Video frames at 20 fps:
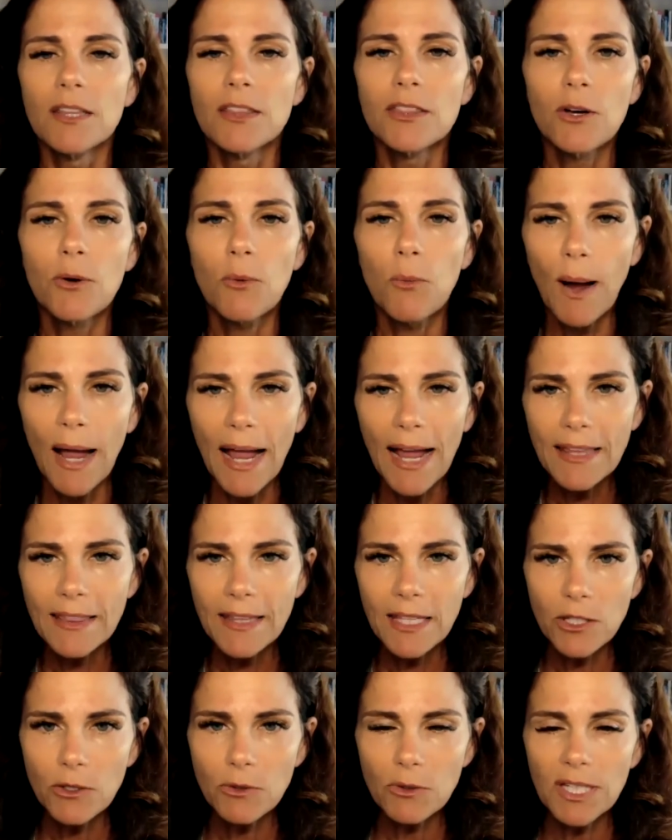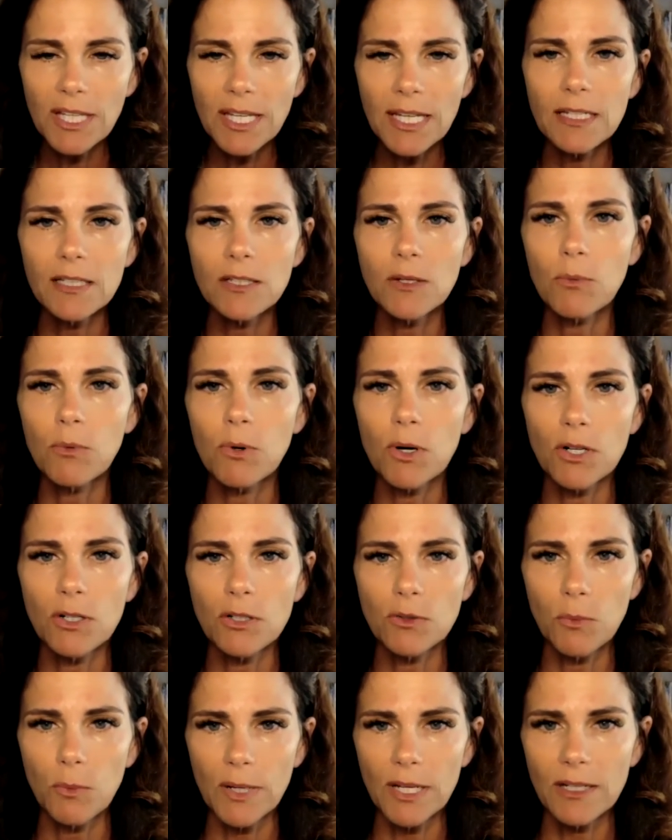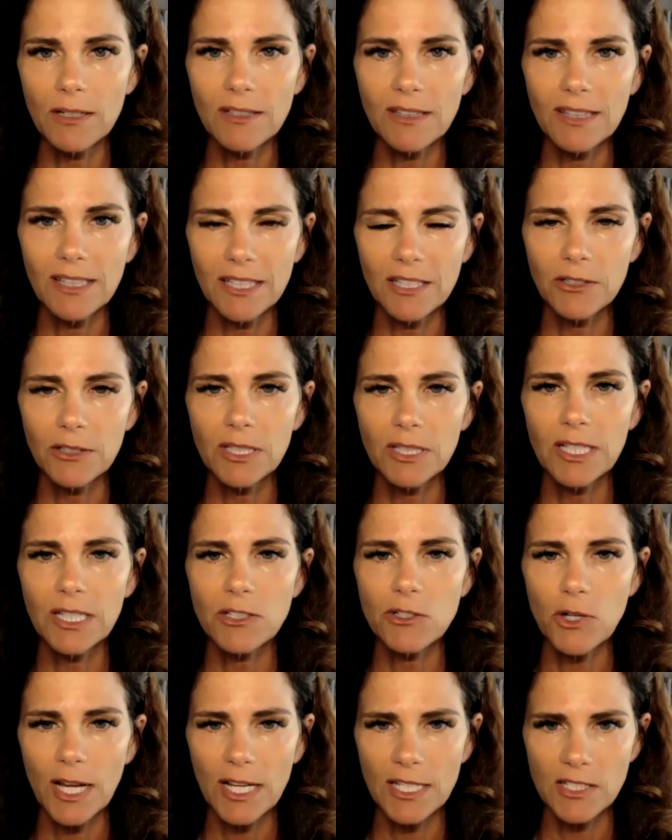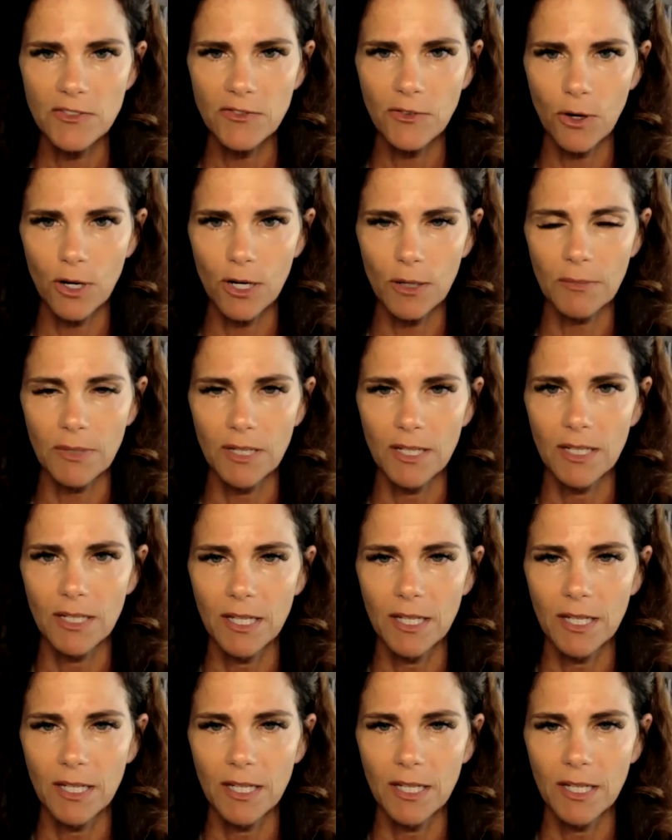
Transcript: the way that you lead in the world will literally transform.